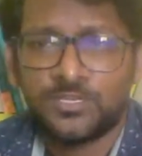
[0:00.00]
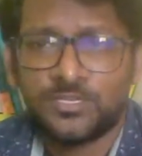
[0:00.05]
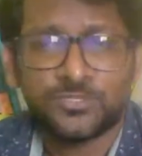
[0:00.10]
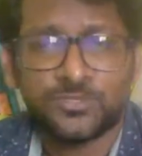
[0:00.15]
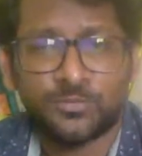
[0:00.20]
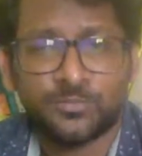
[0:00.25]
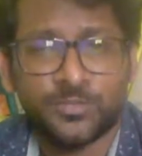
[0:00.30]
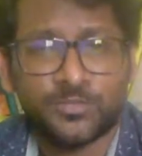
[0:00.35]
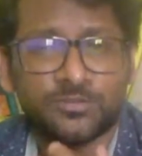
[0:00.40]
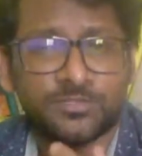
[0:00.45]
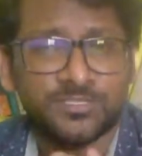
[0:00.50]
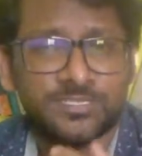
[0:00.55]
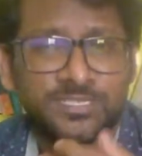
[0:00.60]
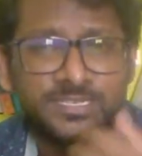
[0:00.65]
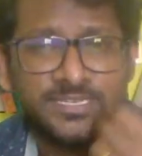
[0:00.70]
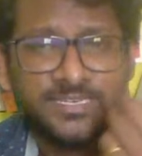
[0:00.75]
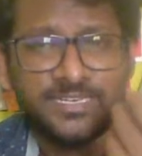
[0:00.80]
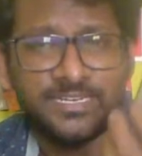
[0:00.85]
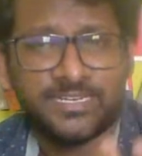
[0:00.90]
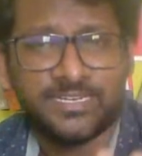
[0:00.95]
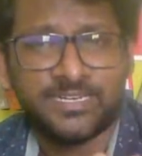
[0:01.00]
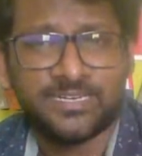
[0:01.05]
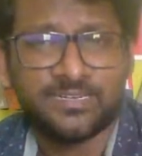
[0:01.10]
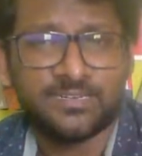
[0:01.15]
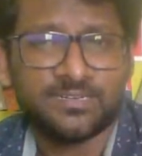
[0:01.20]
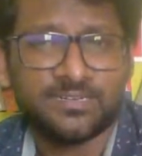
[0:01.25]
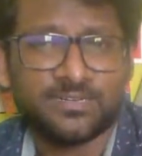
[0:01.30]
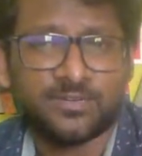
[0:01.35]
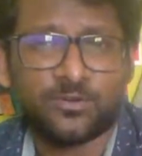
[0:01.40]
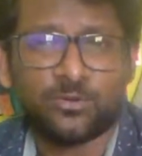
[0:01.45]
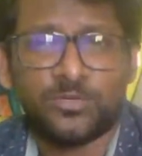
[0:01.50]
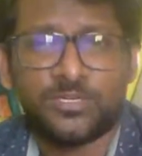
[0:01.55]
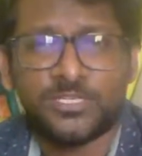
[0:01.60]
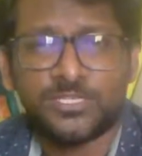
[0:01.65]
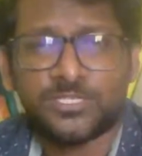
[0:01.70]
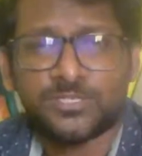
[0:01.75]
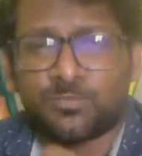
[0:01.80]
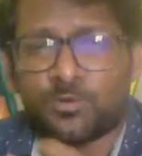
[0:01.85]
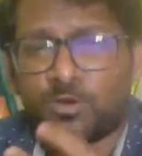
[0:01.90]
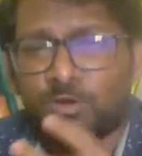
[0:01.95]
So because they need
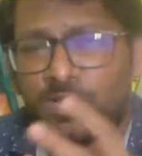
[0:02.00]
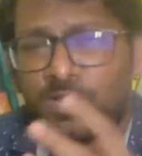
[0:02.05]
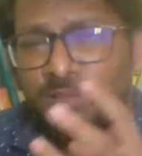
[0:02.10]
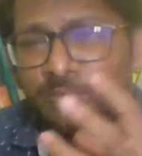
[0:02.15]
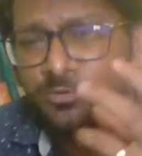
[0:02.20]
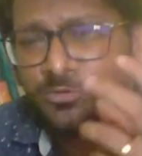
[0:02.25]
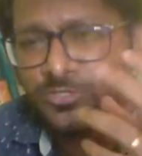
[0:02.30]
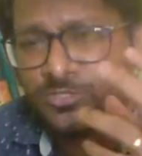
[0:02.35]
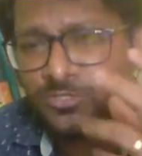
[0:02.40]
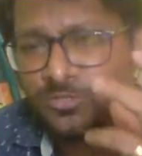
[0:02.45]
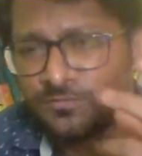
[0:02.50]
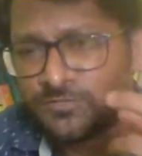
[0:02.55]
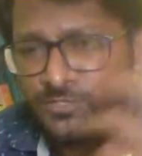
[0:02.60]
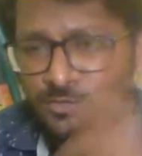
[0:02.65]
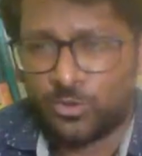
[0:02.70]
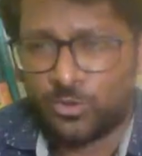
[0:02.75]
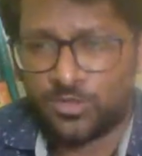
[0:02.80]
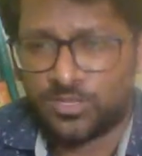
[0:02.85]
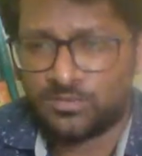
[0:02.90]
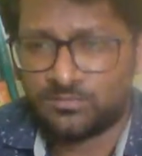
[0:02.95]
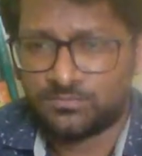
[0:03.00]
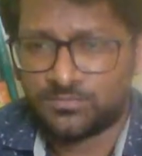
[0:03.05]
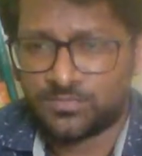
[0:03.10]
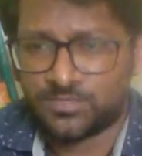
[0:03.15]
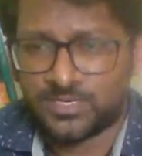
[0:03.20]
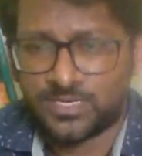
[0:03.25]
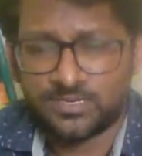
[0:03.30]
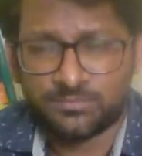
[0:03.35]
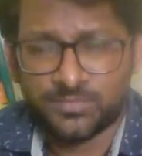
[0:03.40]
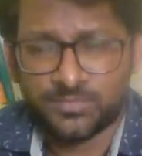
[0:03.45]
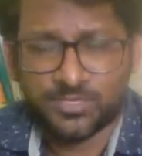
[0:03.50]
only small amounts of soil, right?